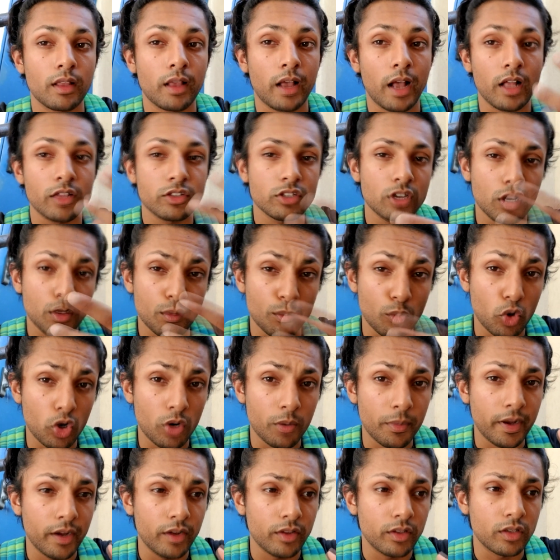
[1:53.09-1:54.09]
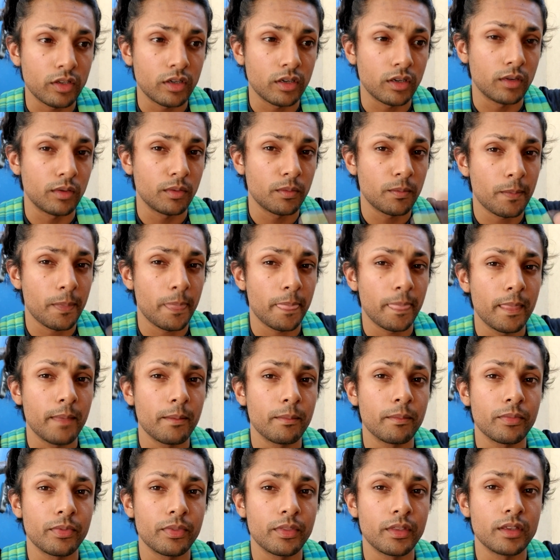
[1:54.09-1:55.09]
I'll talk more about,
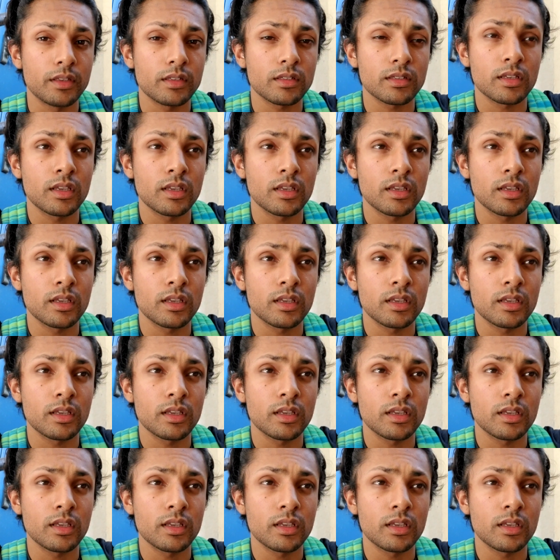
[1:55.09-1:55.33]
this.